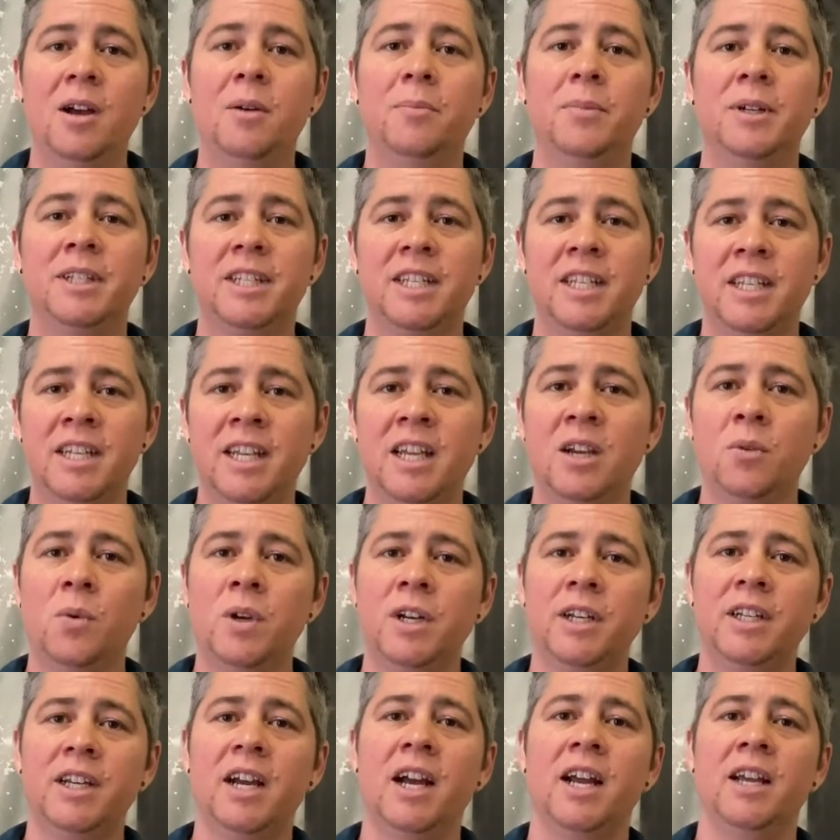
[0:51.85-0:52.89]
but today I
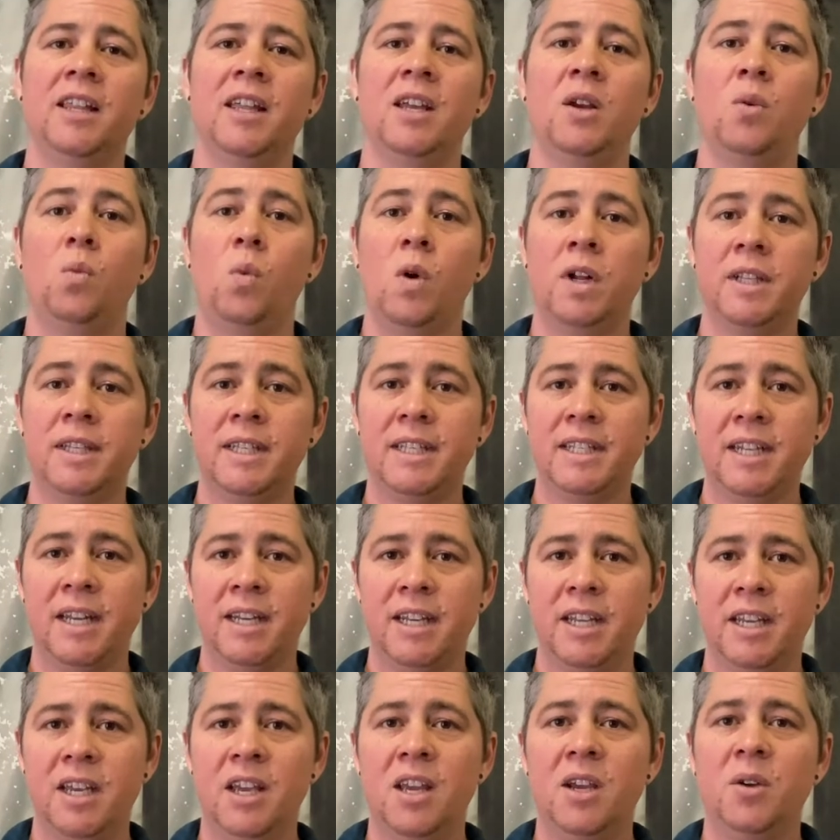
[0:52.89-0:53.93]
wanted to highlight one
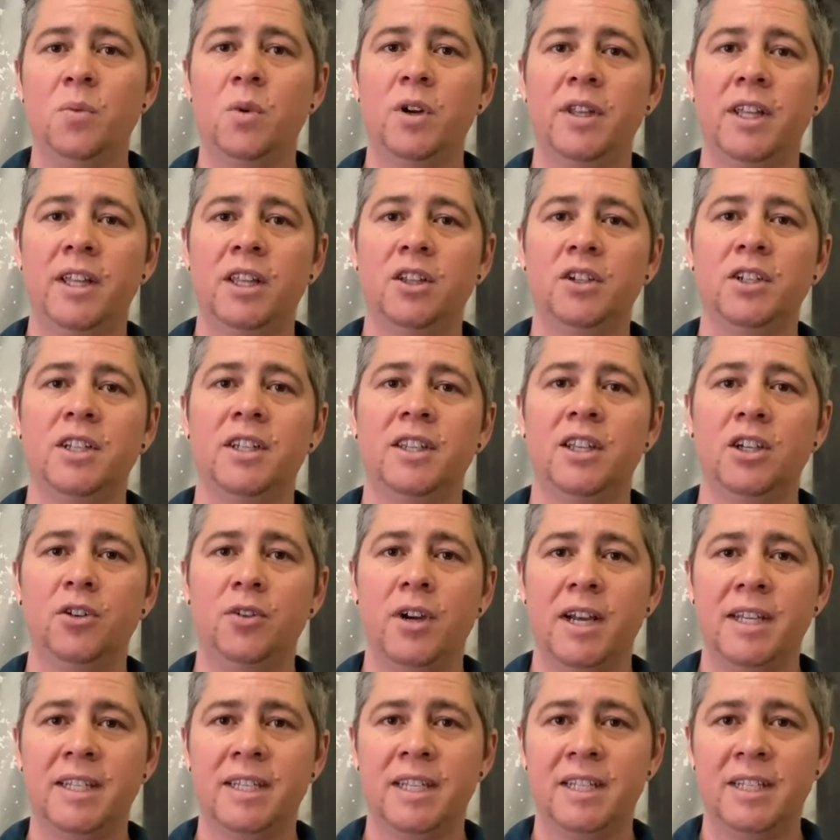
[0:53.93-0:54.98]
study where they looked at the
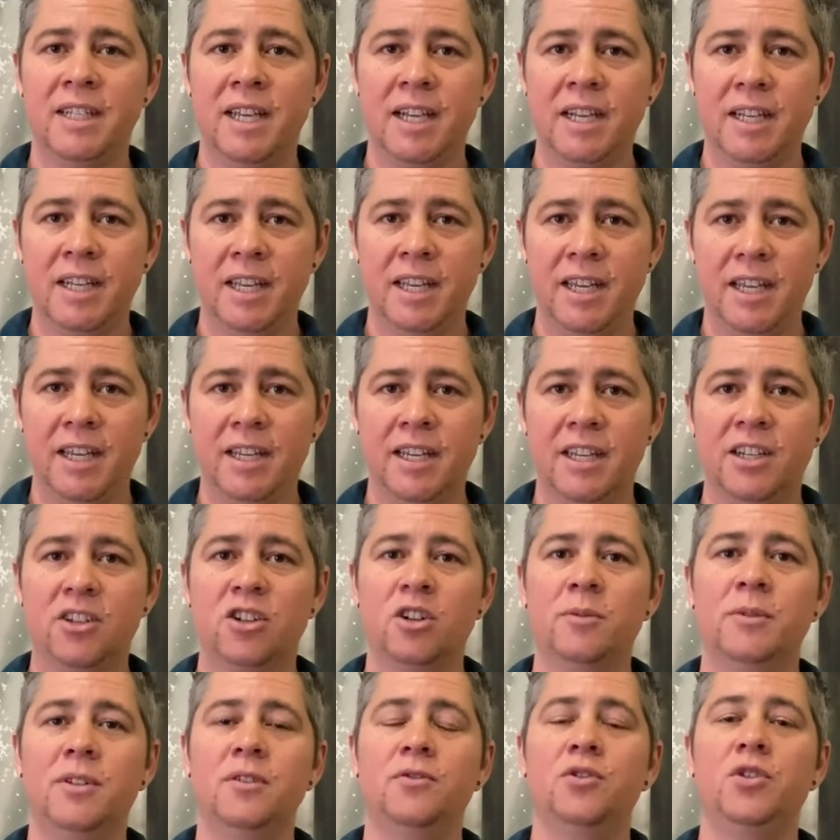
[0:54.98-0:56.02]
Graston technique in
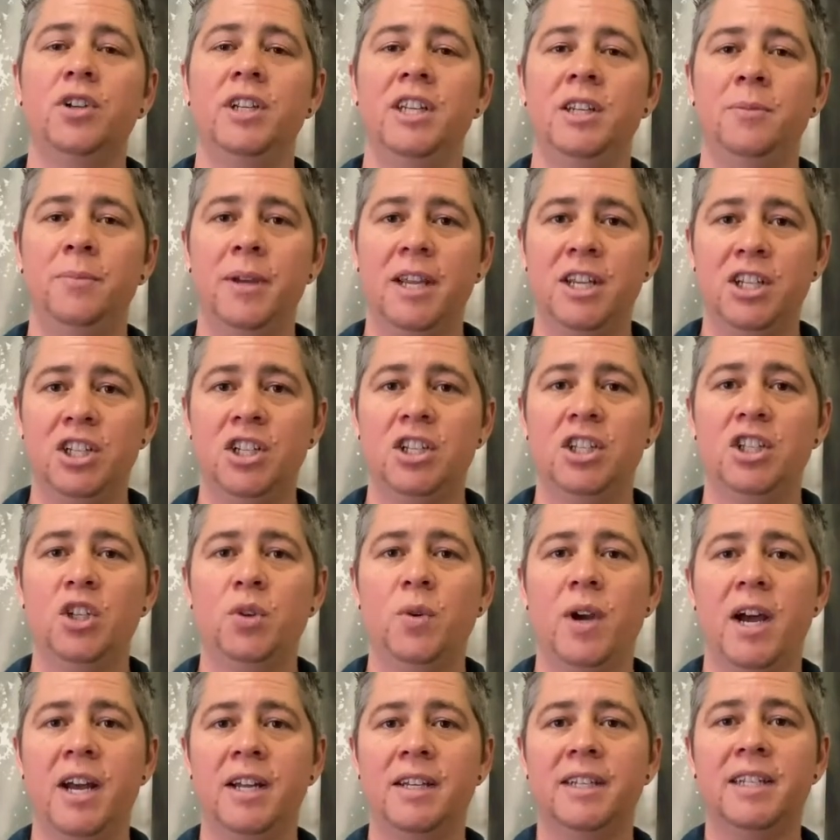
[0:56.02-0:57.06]
terms of treating patients who
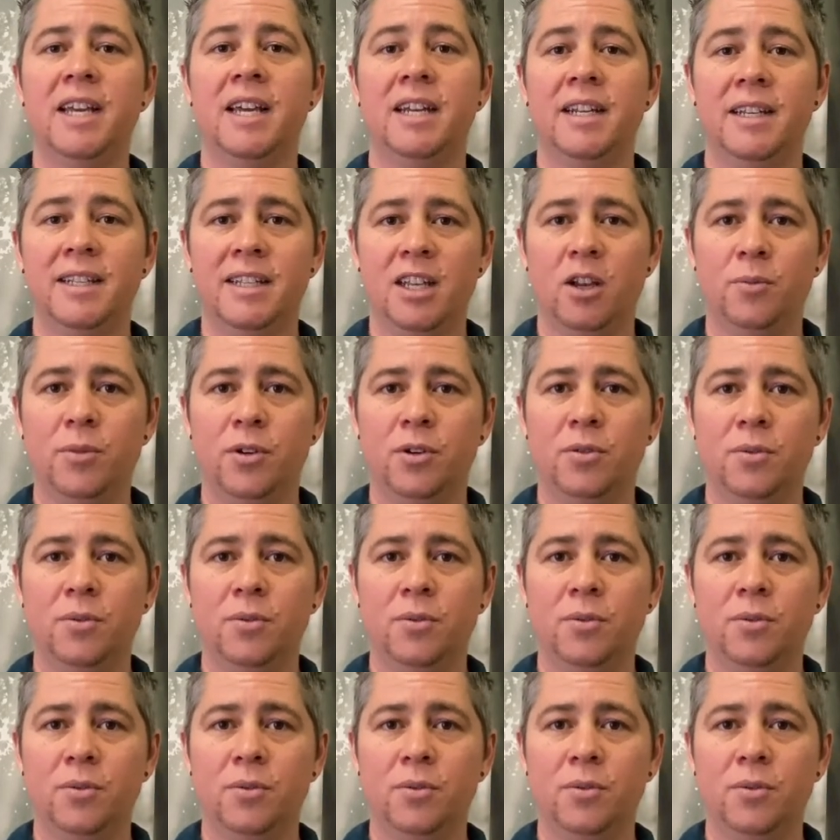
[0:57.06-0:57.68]
had tennis elbow.